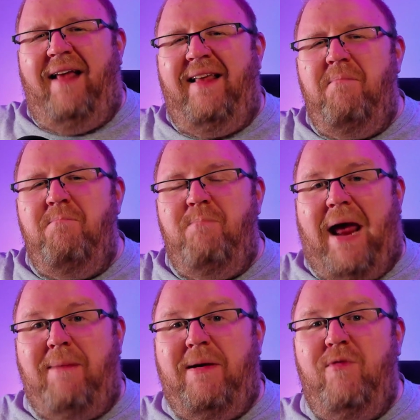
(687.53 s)
I think
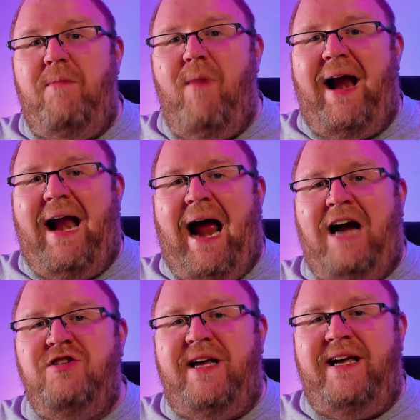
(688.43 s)
maybe we might
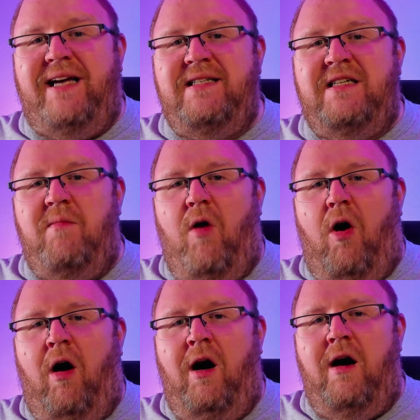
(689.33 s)
actually get some
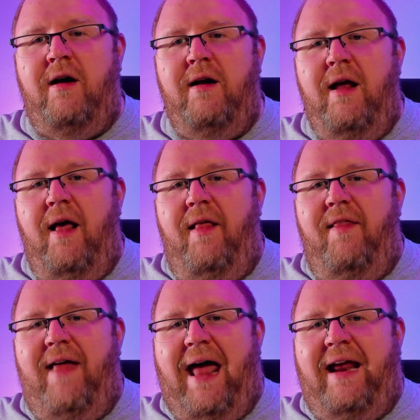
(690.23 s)
art
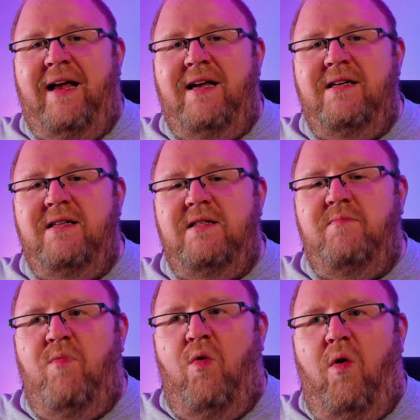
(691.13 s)
that
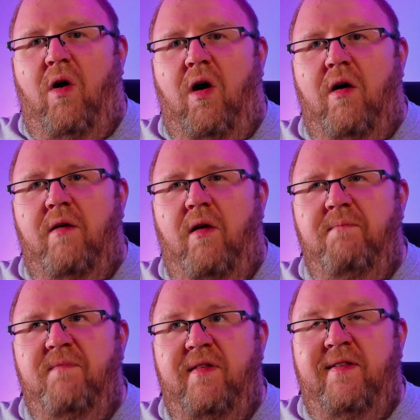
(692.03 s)
is more
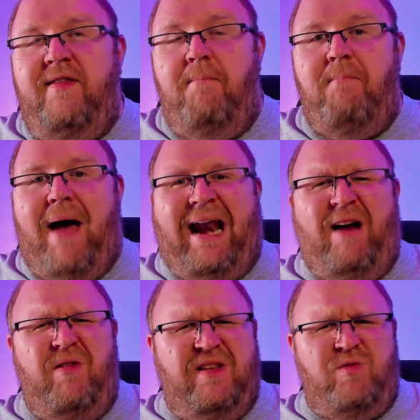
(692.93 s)

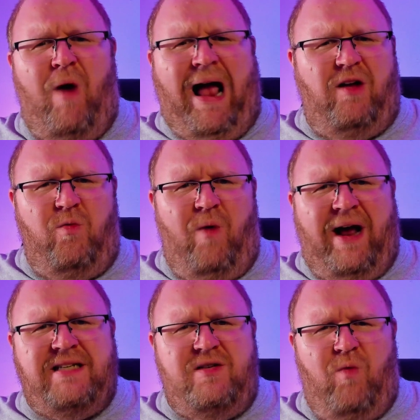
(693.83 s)
thematic with this Wild
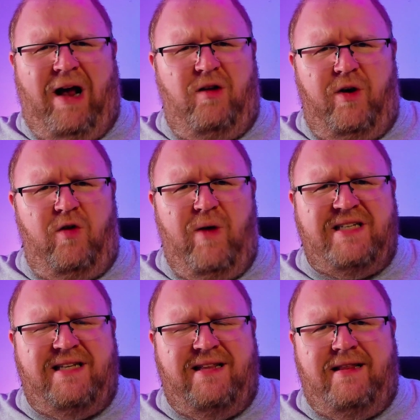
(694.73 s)
West, Wild Weird
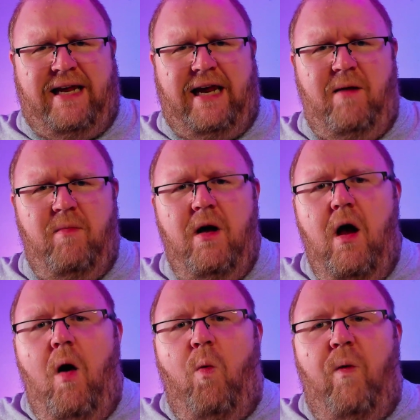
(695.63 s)
West theme
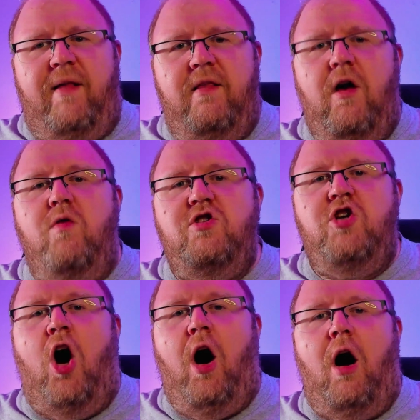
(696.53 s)
with
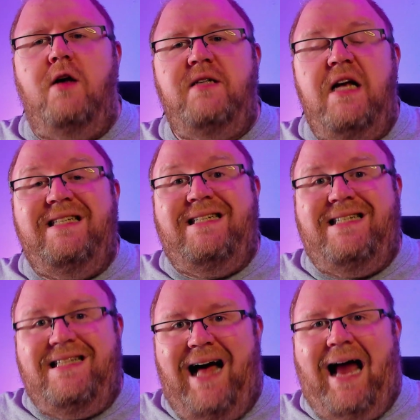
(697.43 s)
those cards
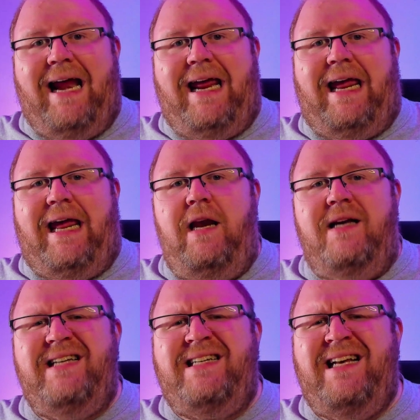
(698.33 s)
slotting
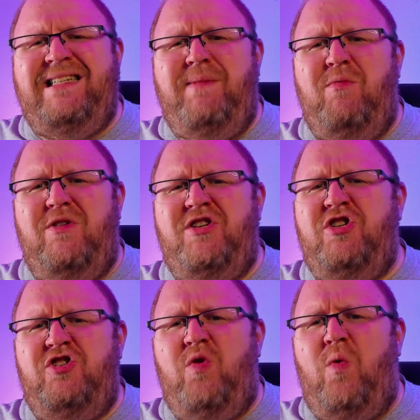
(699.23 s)
in because they said it's going to be more
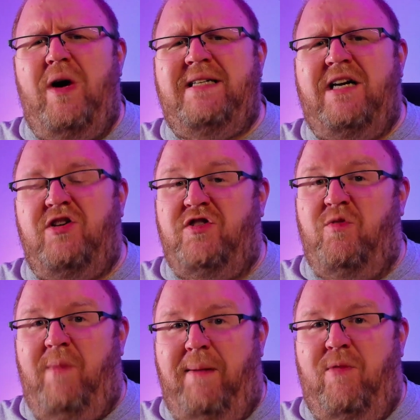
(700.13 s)
story centric.
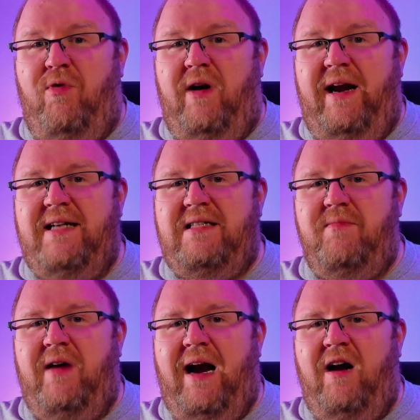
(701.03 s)
So maybe we're going to get
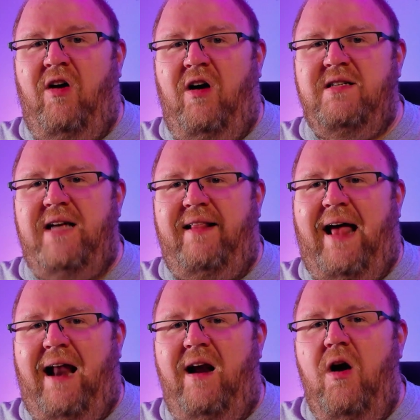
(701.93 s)
some kind of cards
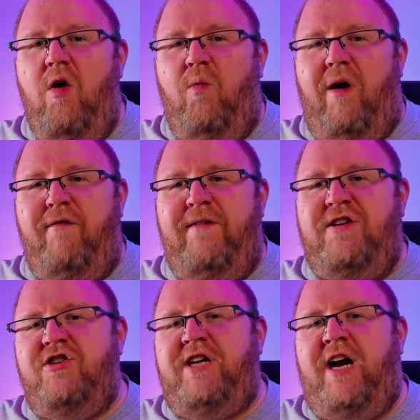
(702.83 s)
like that where it
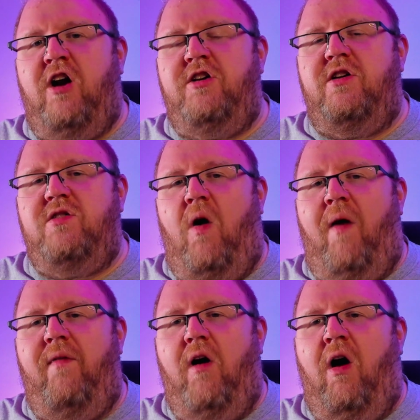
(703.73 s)
features characters
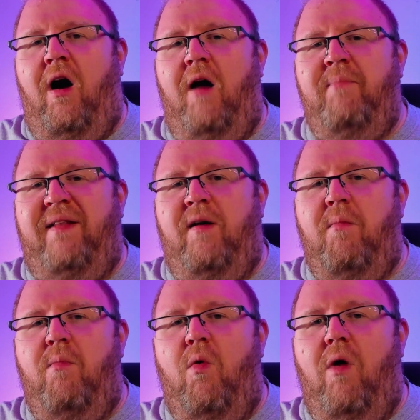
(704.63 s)
on the art, but
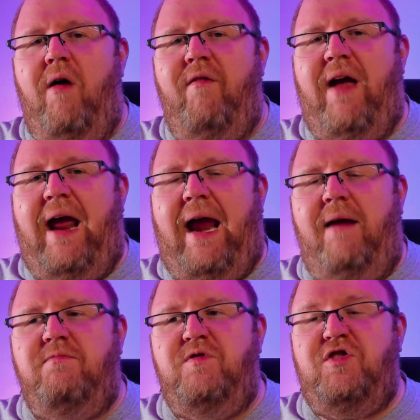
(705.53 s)
they're more of
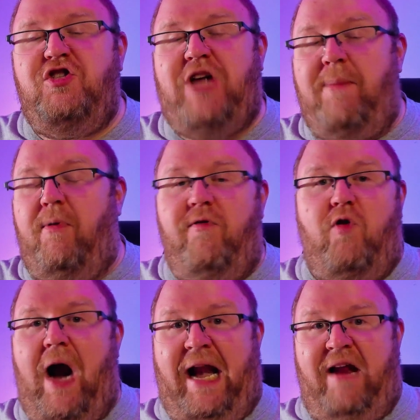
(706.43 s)
a staple
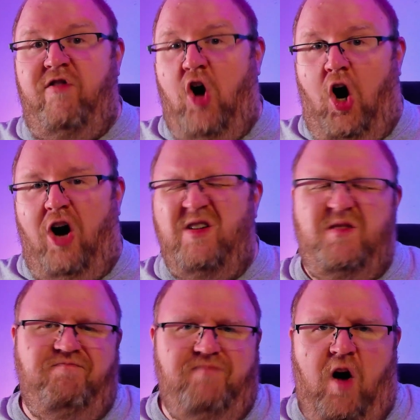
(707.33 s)
variety of
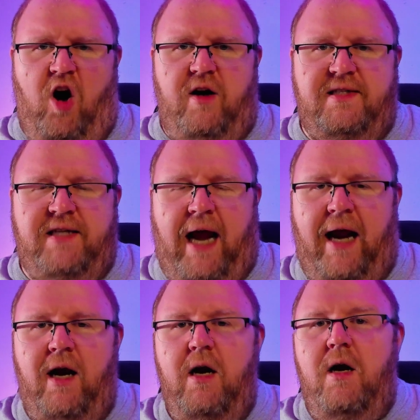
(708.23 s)
cards. Hard to
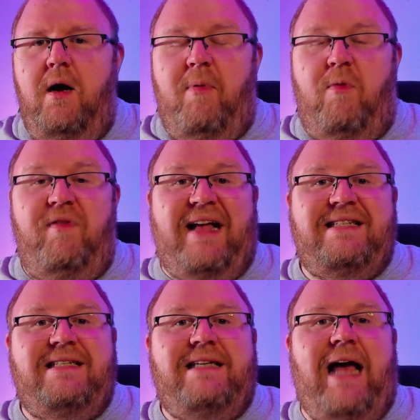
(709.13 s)
say. But with
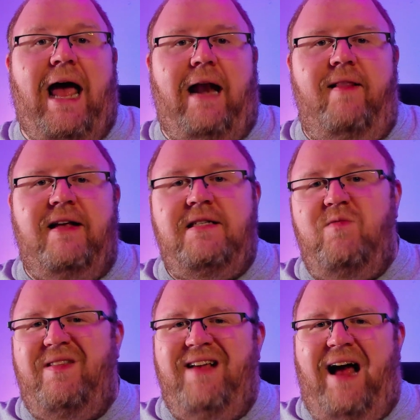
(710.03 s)
that said, this
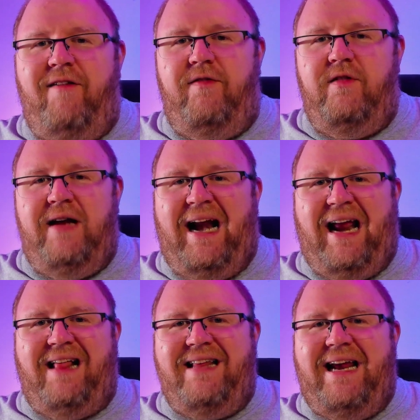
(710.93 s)
is what I've
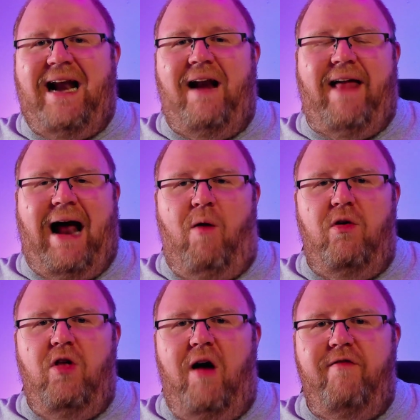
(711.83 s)
kind of gleaned out of that
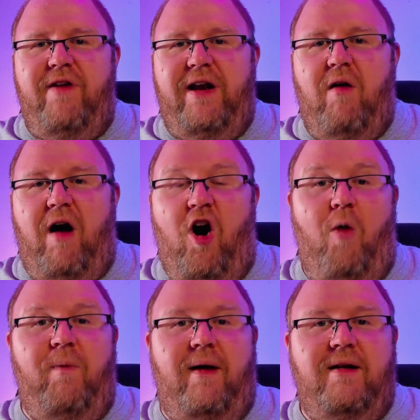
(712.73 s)
hour-long video. I
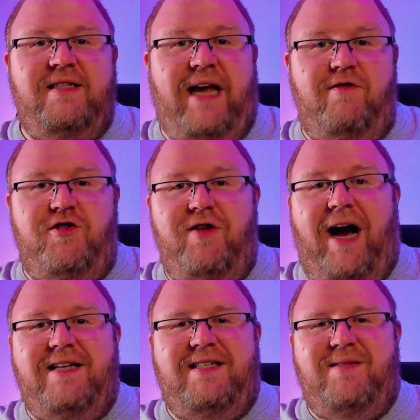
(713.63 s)
hope it saves you
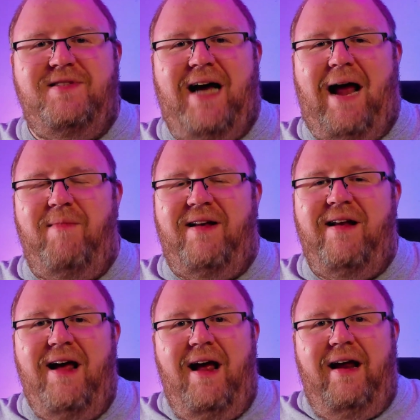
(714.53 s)
guys some time
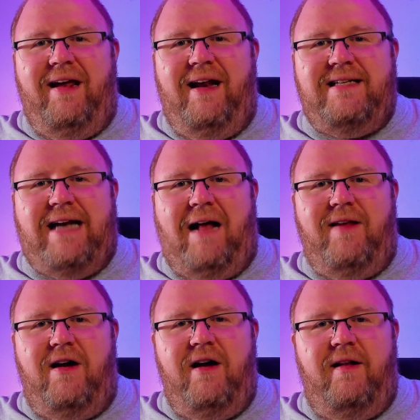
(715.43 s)
and gets it
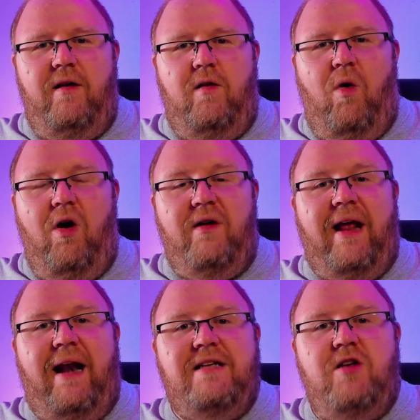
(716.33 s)
out there into the
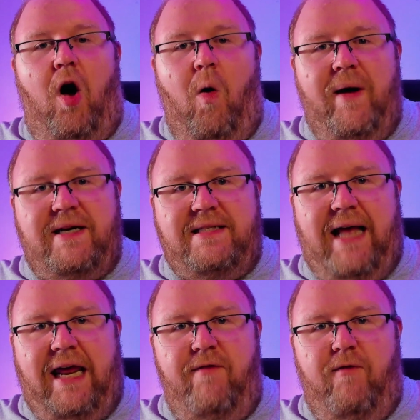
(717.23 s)
world. And as always,
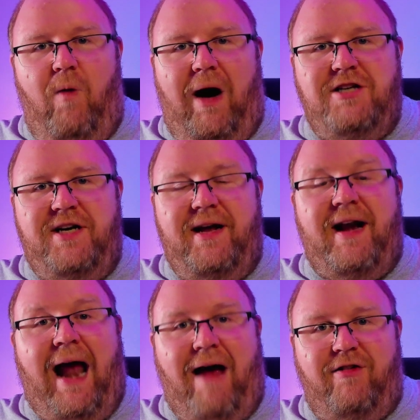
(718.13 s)
thank you for watching
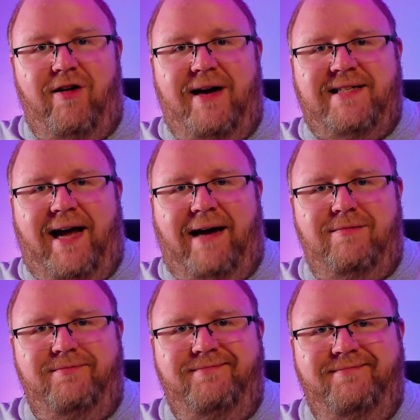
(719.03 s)
and have a great day.